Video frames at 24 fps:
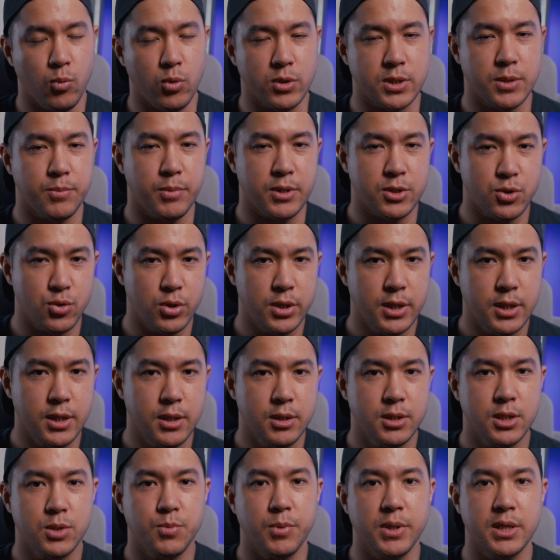was a bit
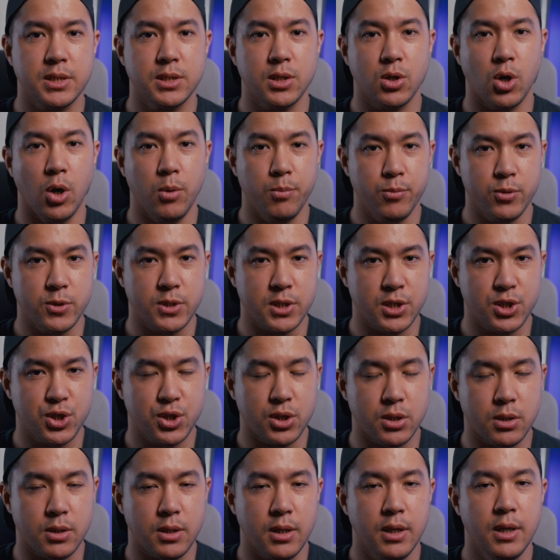tricky, just because the
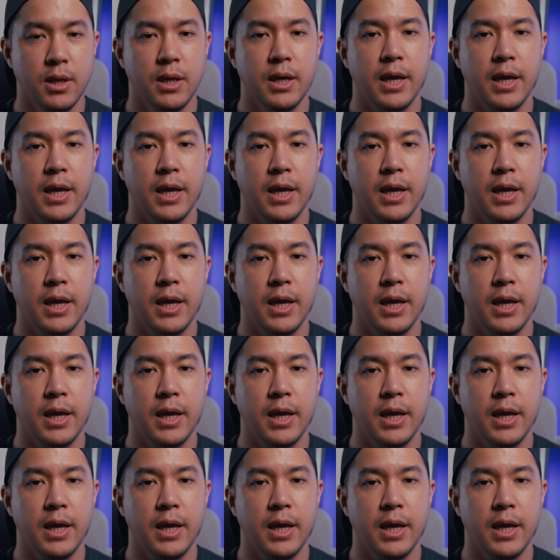composition